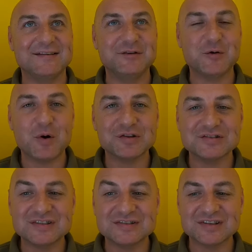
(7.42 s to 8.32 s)
if you're
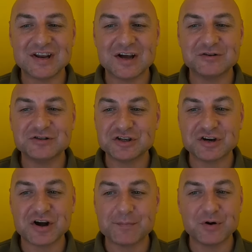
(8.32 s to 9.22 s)
wanting to know,
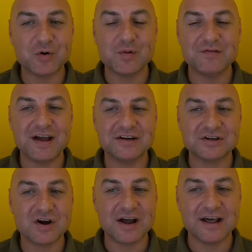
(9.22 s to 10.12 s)
should I book with Air
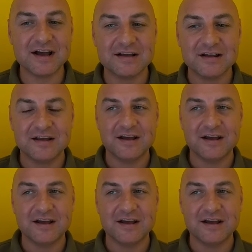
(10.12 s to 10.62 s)
China?